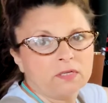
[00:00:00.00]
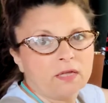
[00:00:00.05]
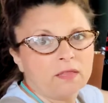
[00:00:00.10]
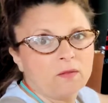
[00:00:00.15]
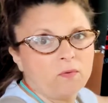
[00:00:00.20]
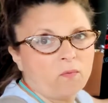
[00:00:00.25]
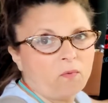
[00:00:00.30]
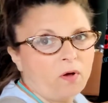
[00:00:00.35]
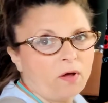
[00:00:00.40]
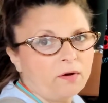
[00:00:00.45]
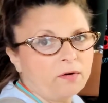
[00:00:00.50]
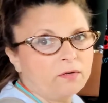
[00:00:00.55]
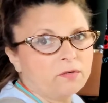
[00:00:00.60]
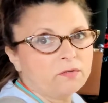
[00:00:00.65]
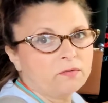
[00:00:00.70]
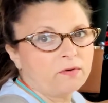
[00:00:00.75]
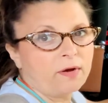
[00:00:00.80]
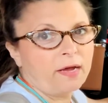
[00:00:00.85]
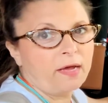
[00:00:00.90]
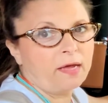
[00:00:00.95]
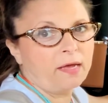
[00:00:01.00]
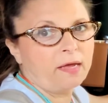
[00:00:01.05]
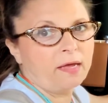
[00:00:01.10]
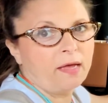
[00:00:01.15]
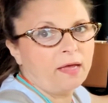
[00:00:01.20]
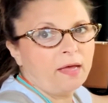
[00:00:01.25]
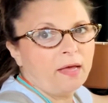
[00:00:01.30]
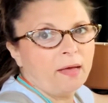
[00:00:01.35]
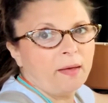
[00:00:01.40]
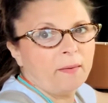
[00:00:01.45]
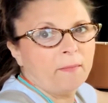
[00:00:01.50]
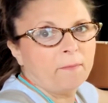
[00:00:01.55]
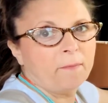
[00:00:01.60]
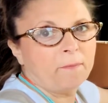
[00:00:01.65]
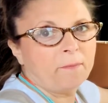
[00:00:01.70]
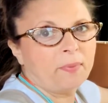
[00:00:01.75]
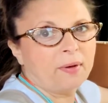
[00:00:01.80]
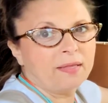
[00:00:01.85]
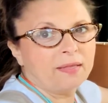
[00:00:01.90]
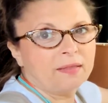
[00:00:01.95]
on the waters, right?
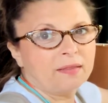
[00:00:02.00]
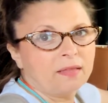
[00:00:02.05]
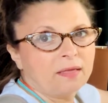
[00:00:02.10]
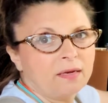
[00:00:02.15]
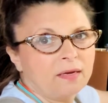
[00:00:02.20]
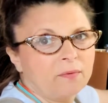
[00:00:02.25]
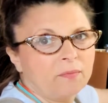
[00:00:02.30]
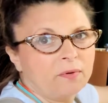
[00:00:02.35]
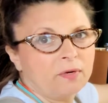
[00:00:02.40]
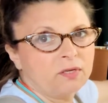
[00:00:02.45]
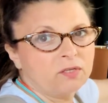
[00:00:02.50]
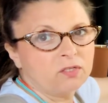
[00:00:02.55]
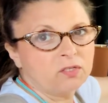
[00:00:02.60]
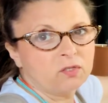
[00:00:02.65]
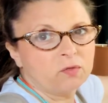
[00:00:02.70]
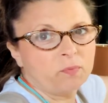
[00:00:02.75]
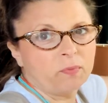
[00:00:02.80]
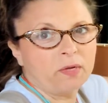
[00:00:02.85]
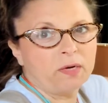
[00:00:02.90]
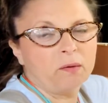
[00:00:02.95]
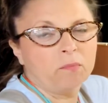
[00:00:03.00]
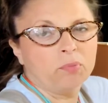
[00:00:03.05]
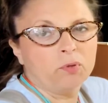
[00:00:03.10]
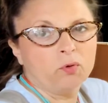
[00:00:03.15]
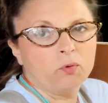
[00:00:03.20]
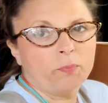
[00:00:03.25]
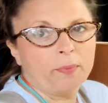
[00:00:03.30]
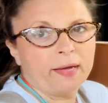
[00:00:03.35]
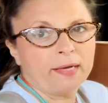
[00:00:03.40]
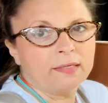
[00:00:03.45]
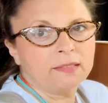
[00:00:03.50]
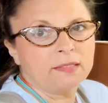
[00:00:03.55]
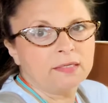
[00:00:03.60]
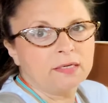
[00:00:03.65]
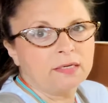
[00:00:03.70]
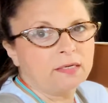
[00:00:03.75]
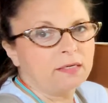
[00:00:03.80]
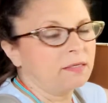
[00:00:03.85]
But then it would have just been a blue painting.